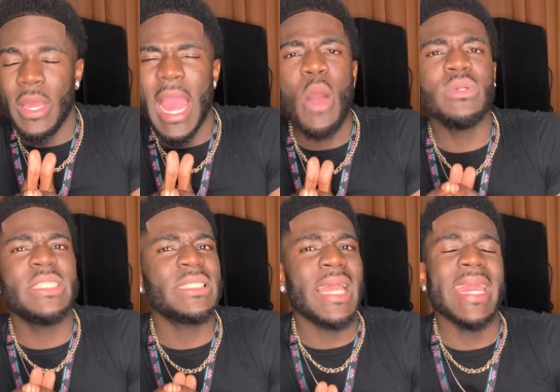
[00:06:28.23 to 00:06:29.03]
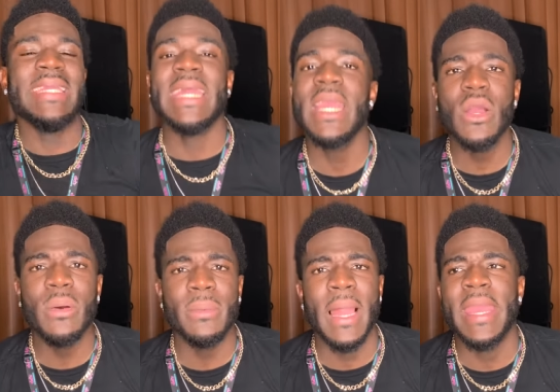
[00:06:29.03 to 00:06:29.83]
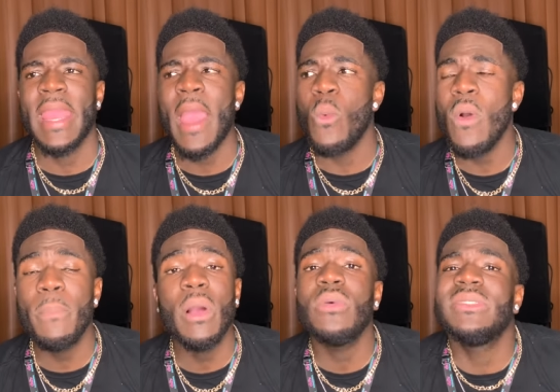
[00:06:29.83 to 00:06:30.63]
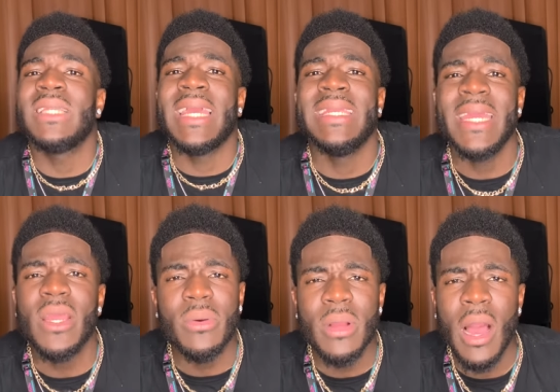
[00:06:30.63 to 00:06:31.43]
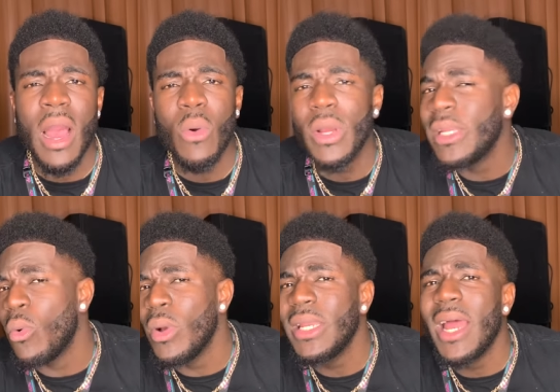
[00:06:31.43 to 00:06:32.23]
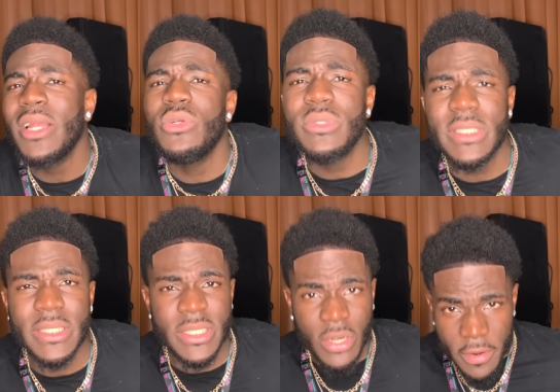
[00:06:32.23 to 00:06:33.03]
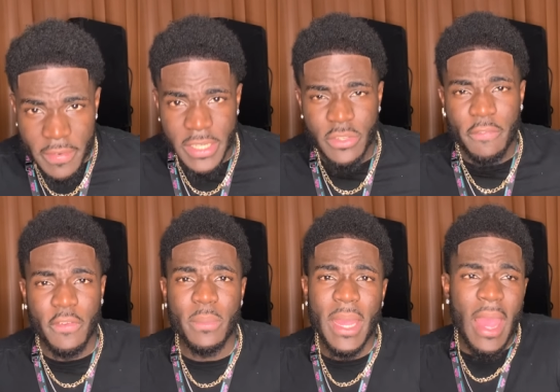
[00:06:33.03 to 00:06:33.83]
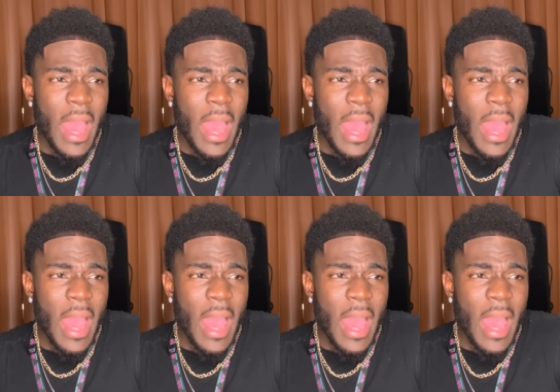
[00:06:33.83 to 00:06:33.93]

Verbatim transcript: I was just like, damn, like at one point I was just like, damn, God, what did I do to deserve this? You feel me?